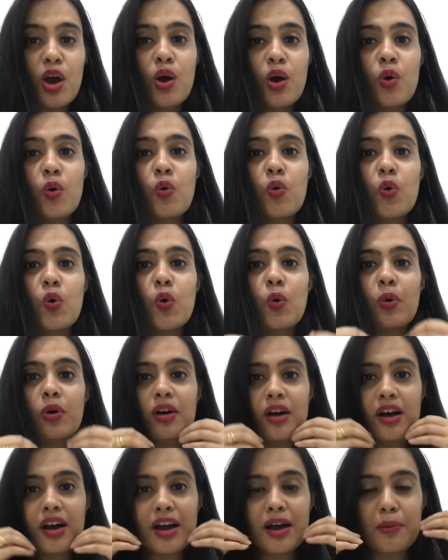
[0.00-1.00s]
who
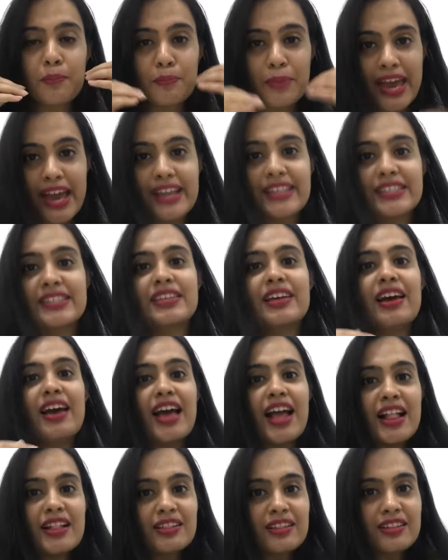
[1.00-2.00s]
makes
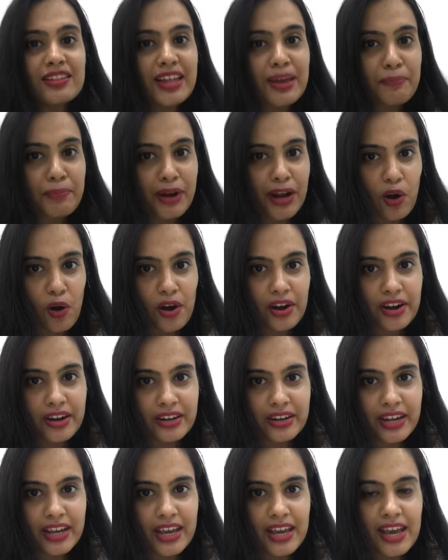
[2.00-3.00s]
health their
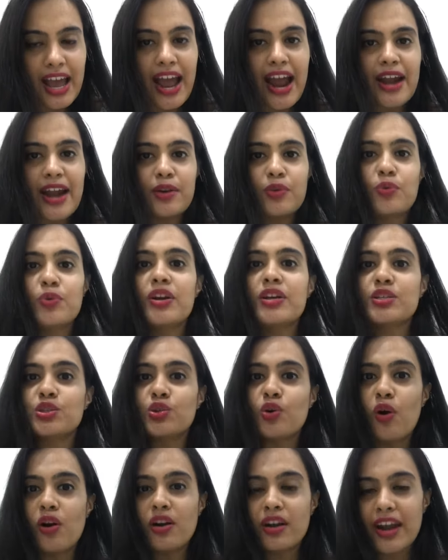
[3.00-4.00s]
priority and who does
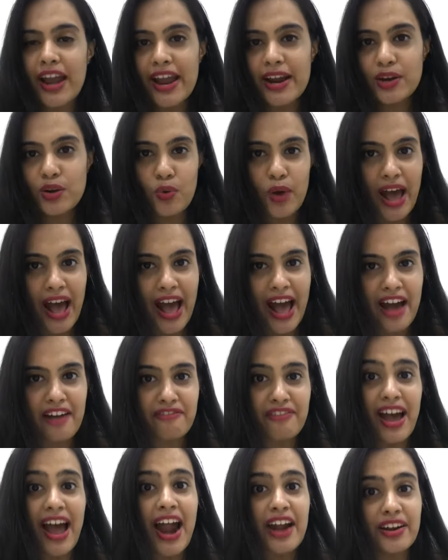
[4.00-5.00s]
not like to have
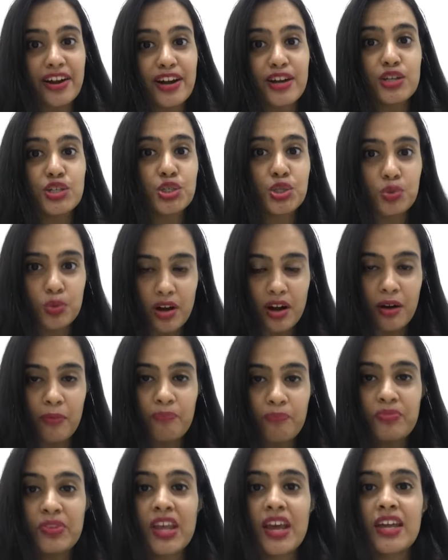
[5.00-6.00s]
added sugar,
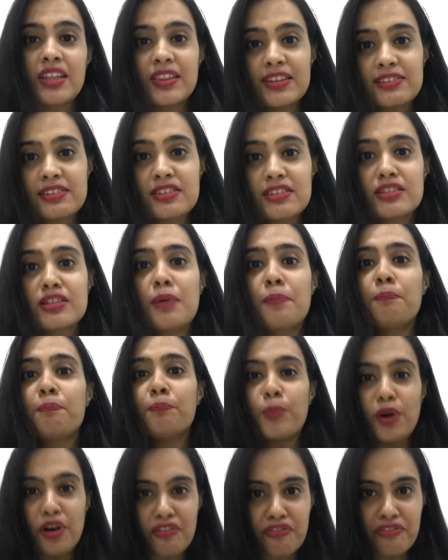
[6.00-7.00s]
this is the
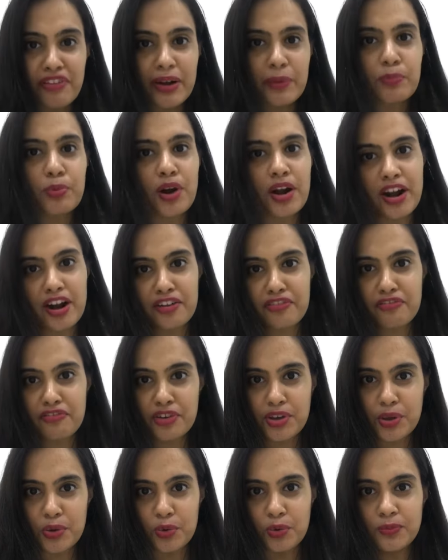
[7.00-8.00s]
perfect product for
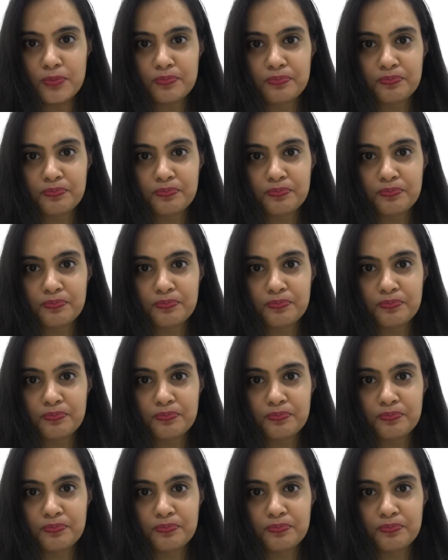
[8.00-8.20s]
you.